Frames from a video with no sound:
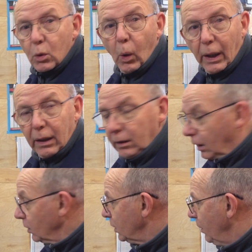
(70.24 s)
quite a
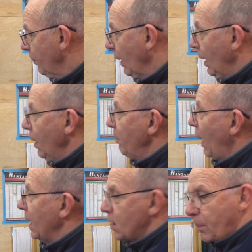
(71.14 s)
lot,
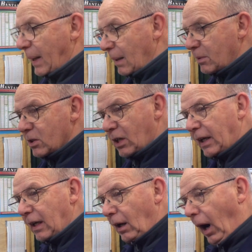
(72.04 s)
but to be able to
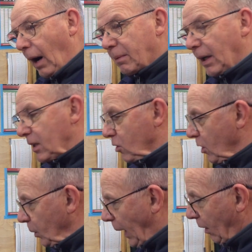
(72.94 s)
say I'm going to
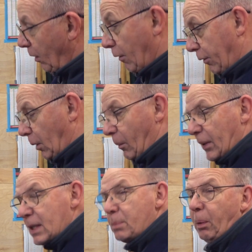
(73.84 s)
drill down from
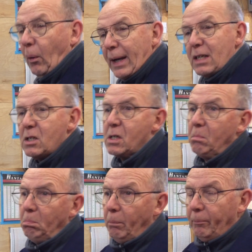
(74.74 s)
this point
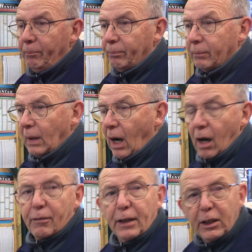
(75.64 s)

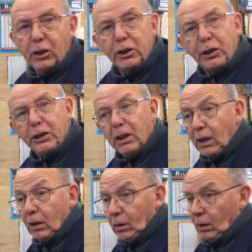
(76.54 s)
half an inch
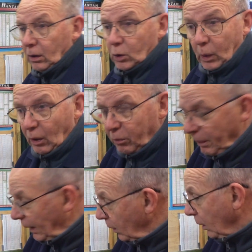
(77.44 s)
or 12
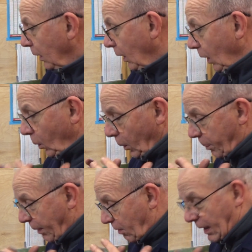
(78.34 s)
mil would
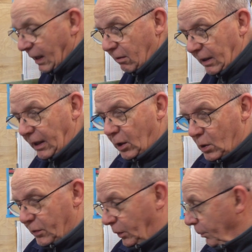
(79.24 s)
be really
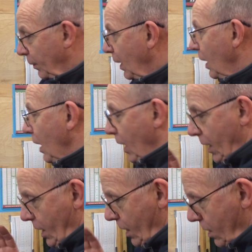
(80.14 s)
useful.
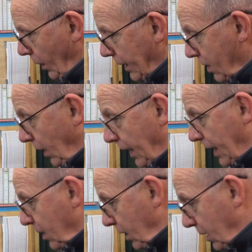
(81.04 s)
So I
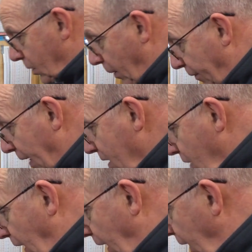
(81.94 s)
decided to
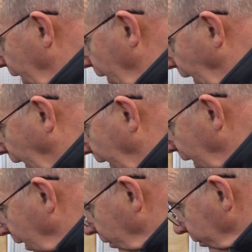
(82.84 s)
invest in a